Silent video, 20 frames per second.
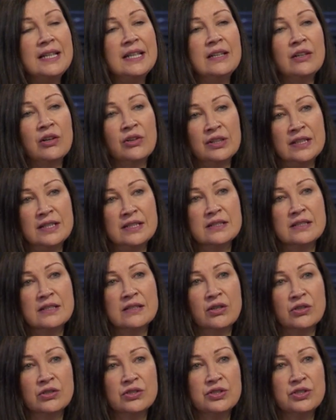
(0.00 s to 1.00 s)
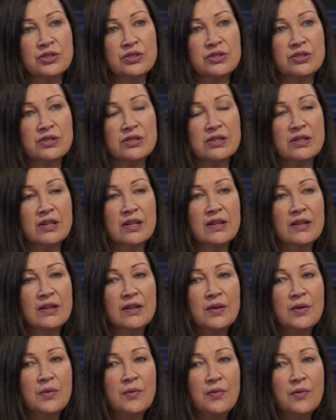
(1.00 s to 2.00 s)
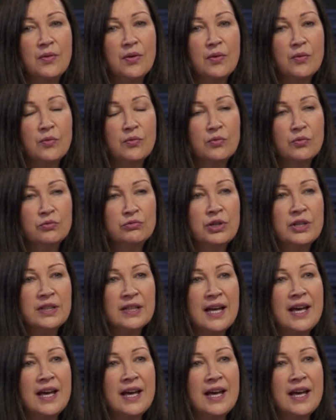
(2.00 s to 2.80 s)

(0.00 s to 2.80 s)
in on it, not just running